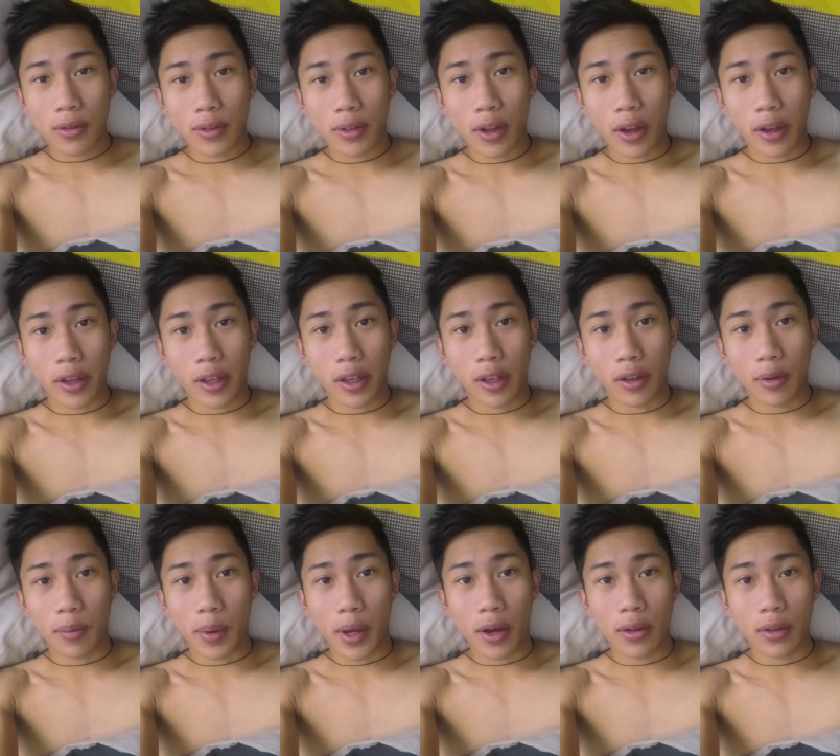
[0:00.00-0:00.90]
talking
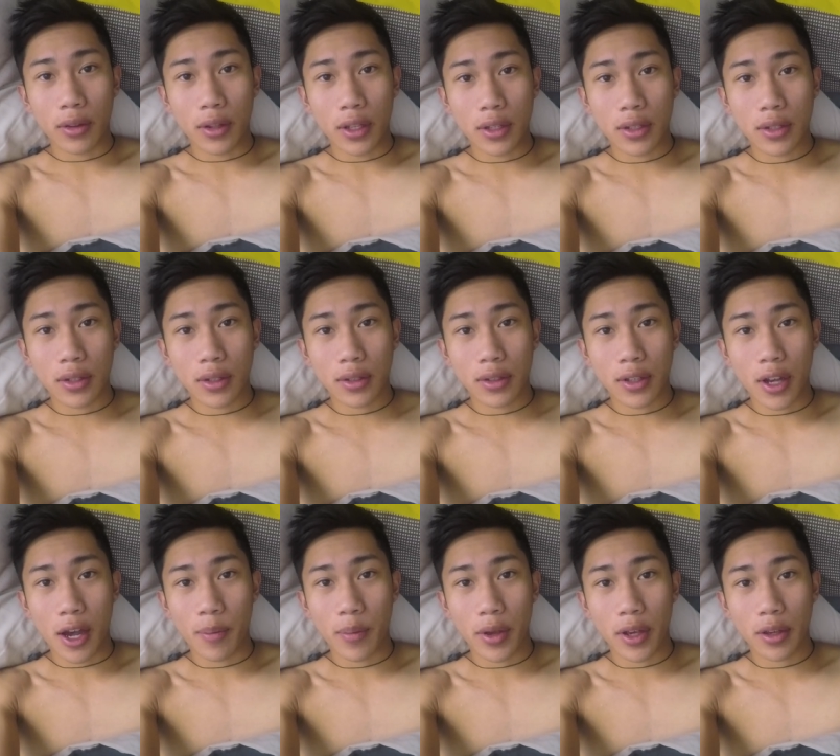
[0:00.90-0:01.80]
about this
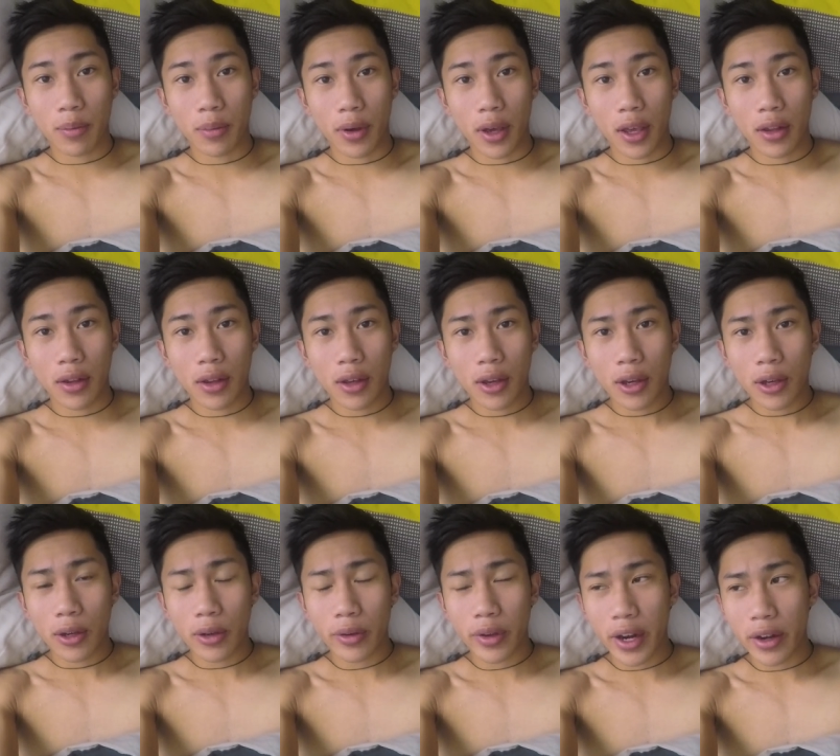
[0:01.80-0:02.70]
topic, but
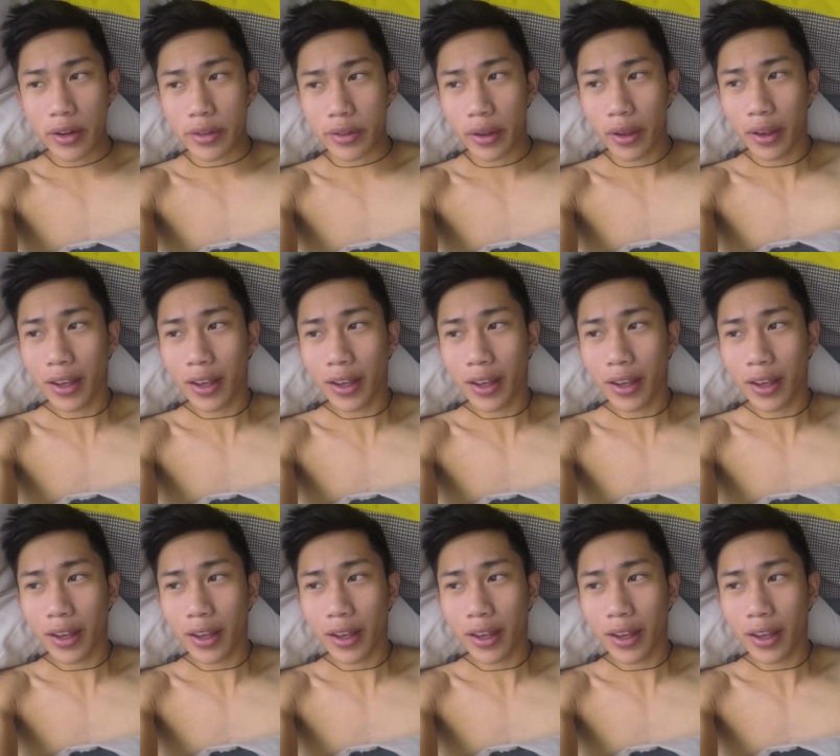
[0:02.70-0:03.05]
who cares?